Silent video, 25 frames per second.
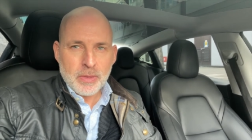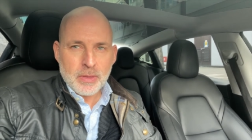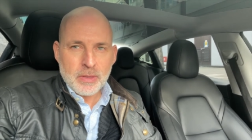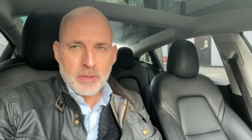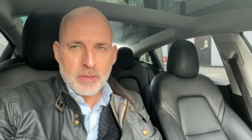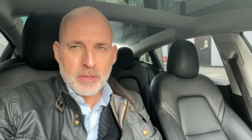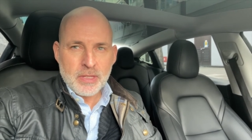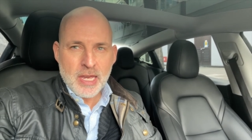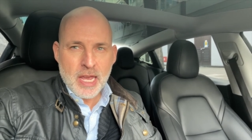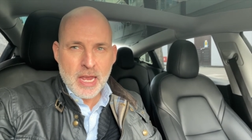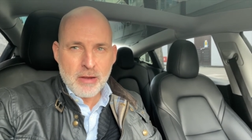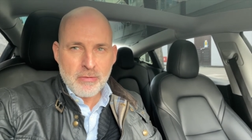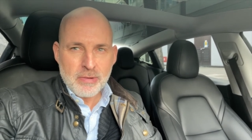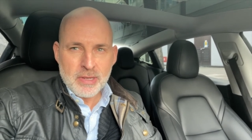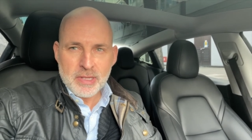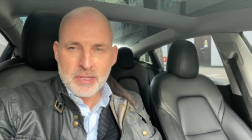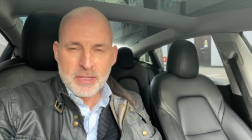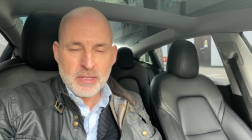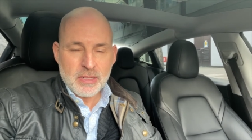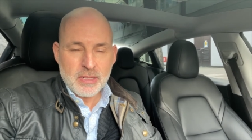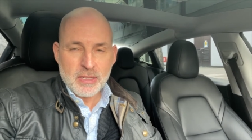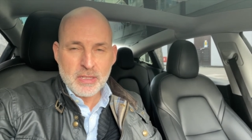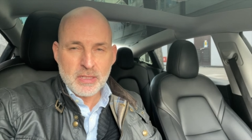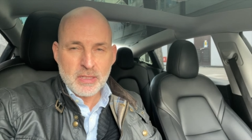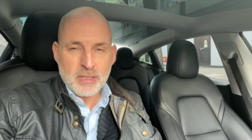
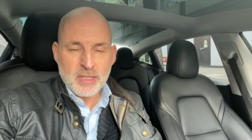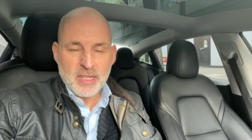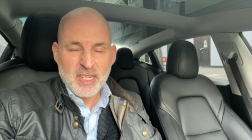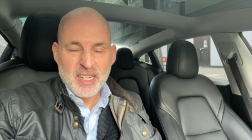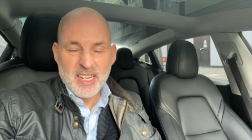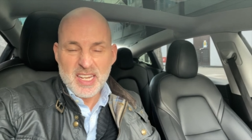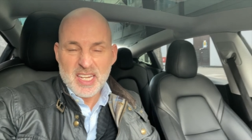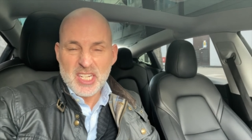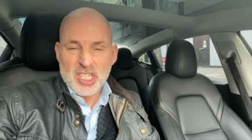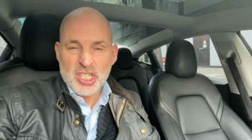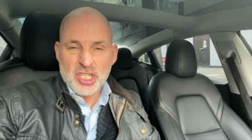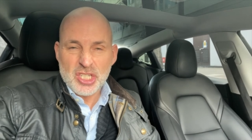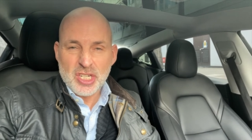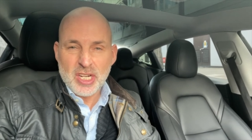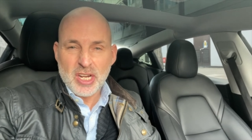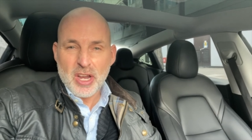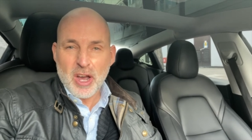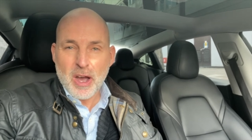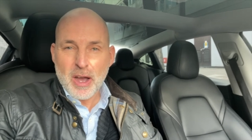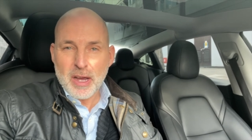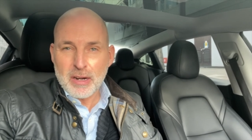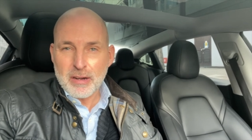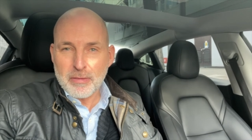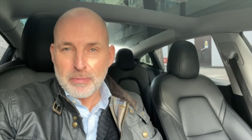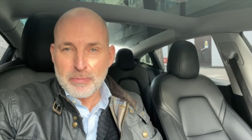terraced ish
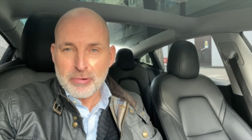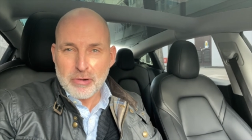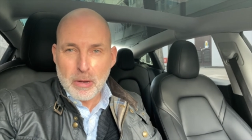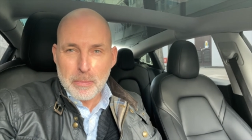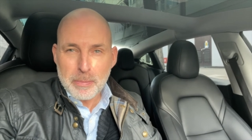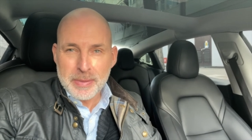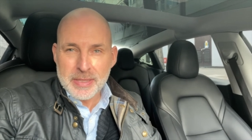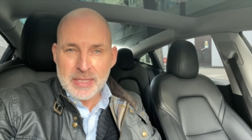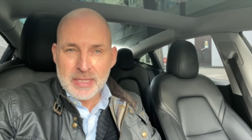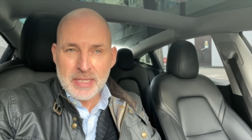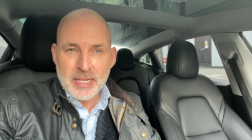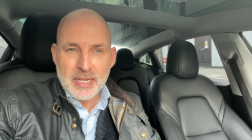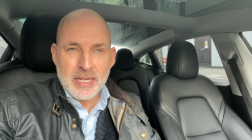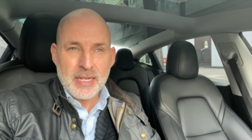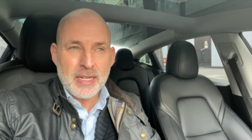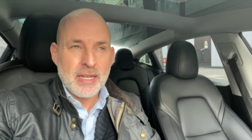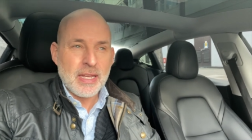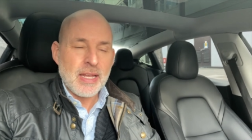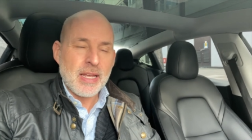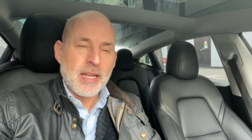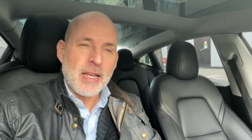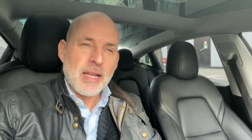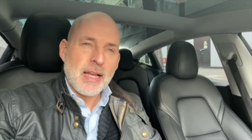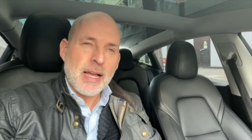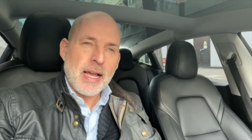kind of property,
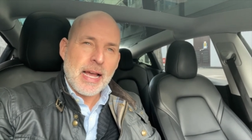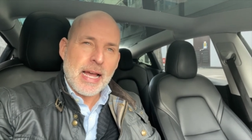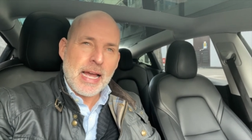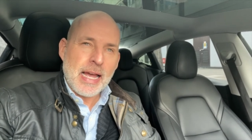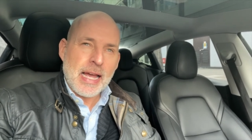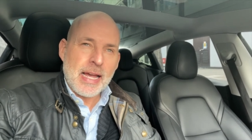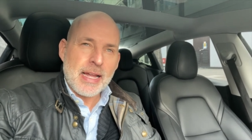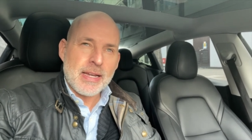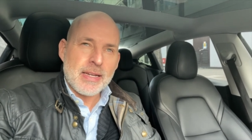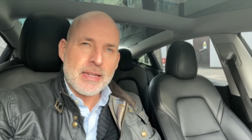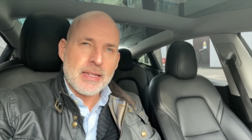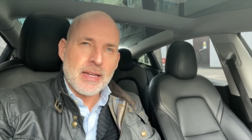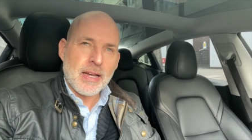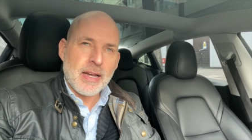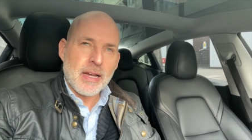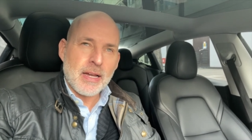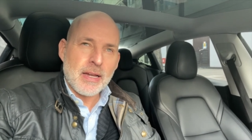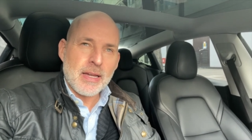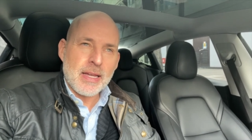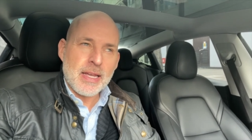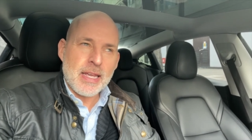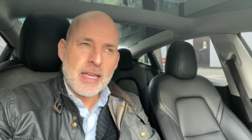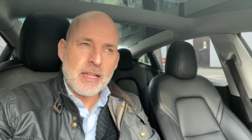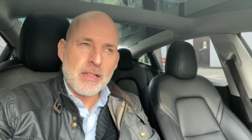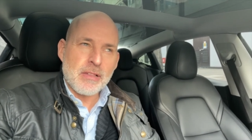and
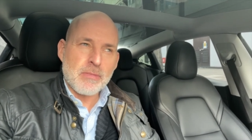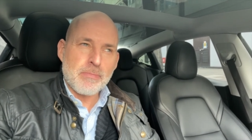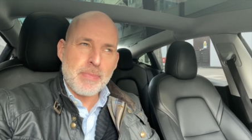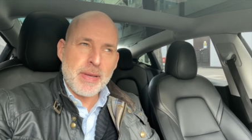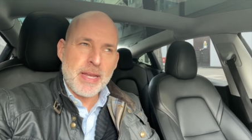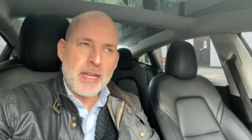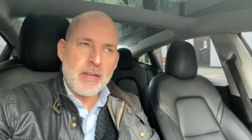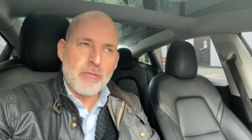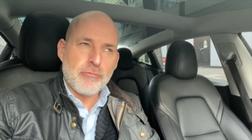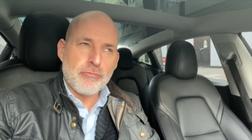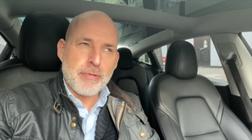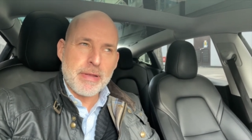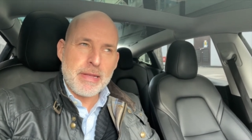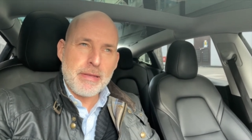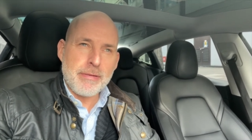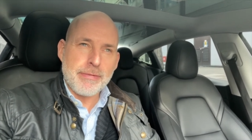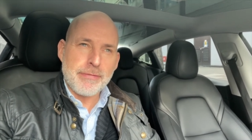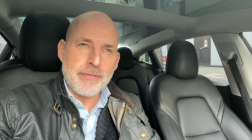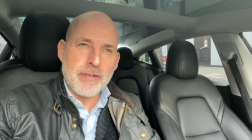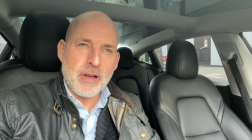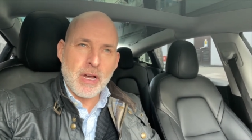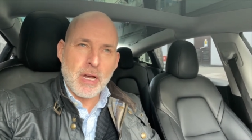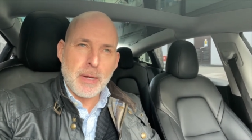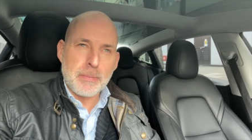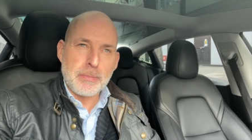it's been
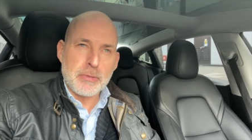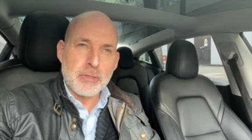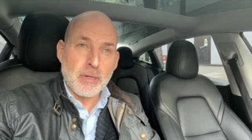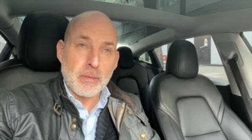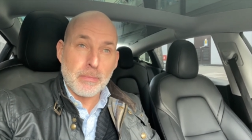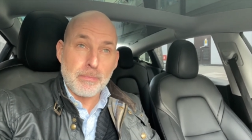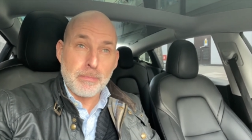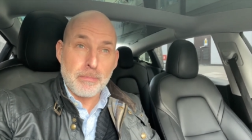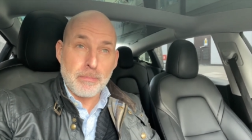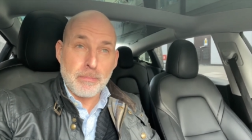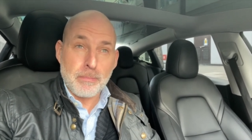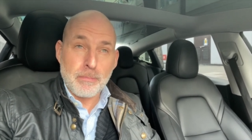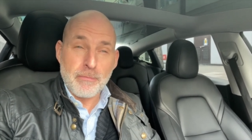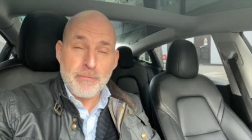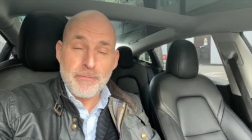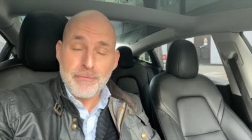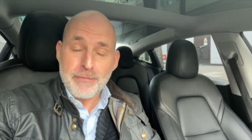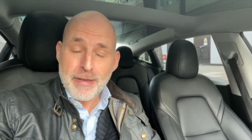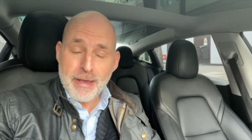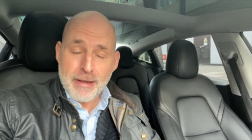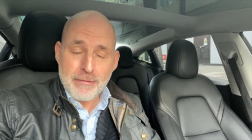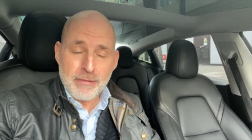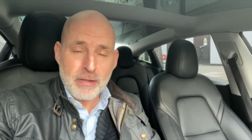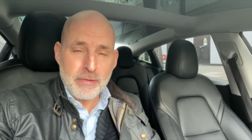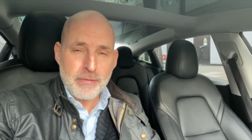refurbed to a very,